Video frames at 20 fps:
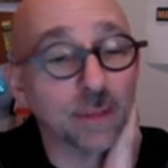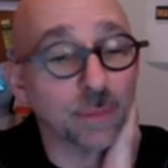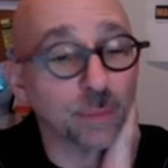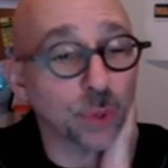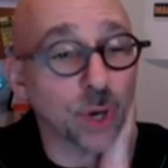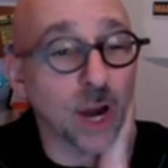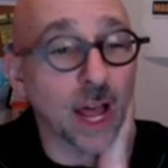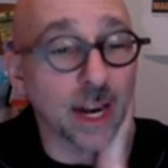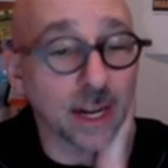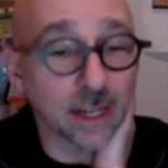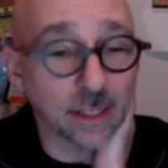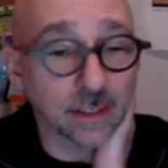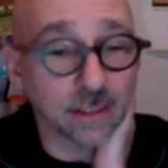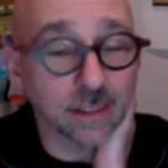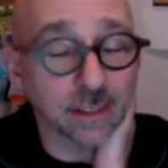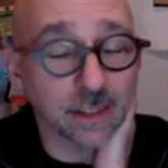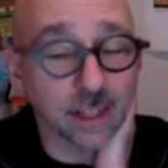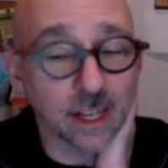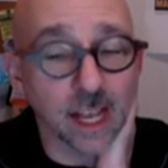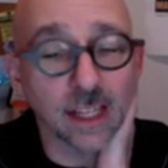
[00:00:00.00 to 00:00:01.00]
the
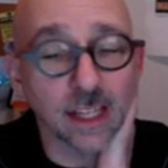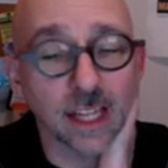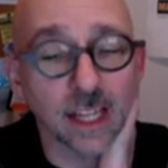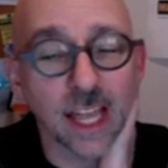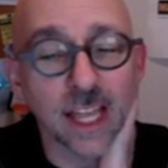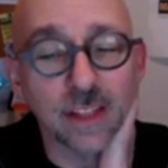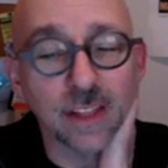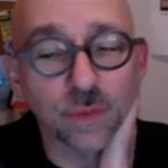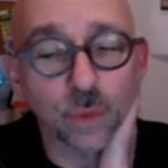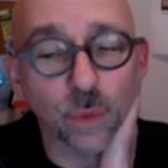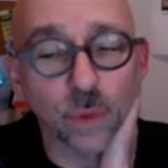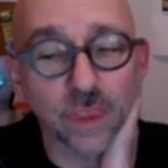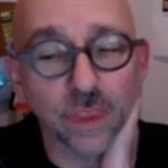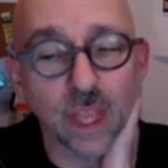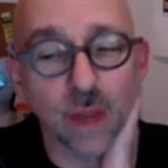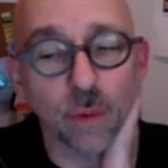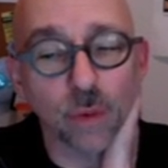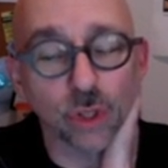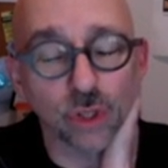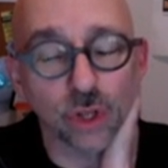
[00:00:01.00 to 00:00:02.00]
product. I liked what
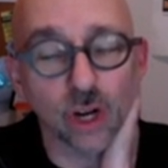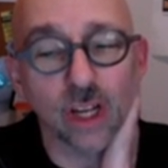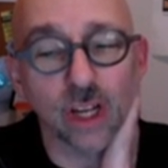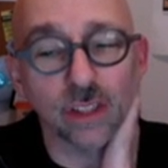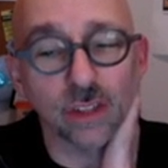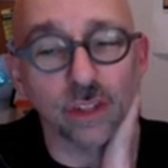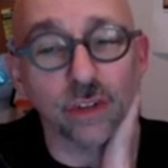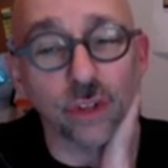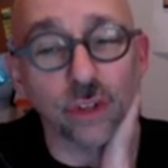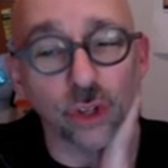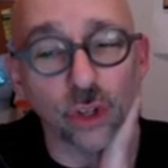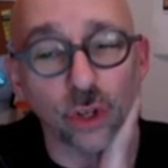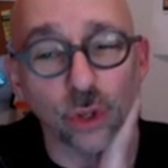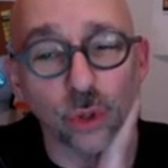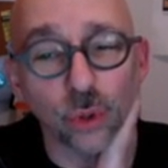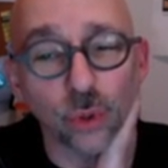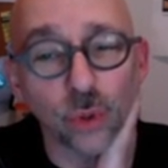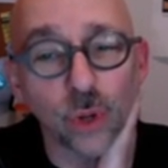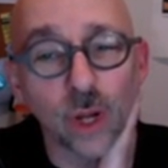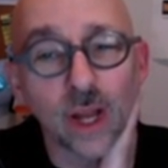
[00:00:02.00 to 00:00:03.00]
they were trying to
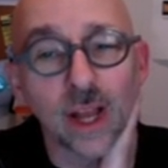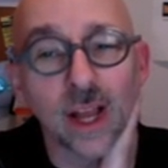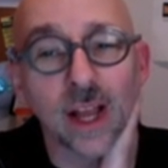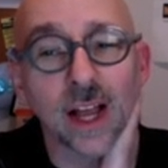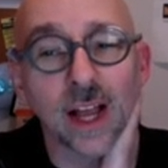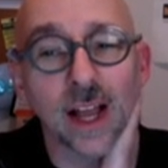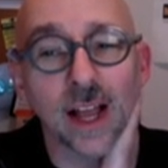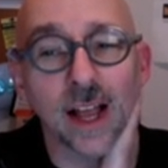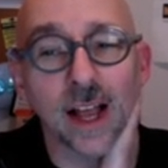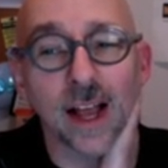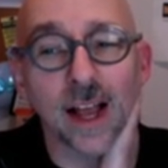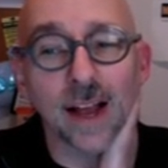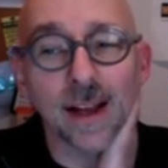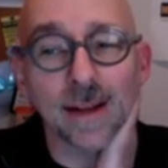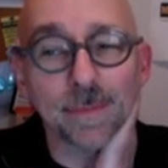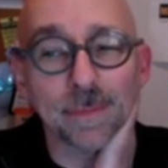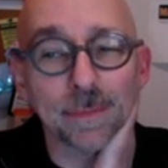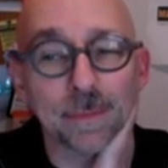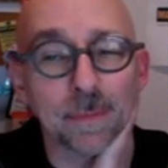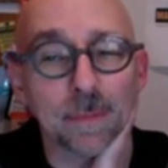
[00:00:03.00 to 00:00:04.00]
do.
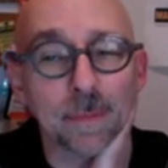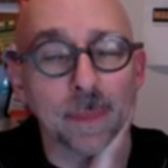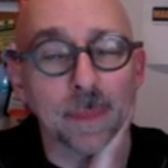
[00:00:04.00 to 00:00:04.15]
And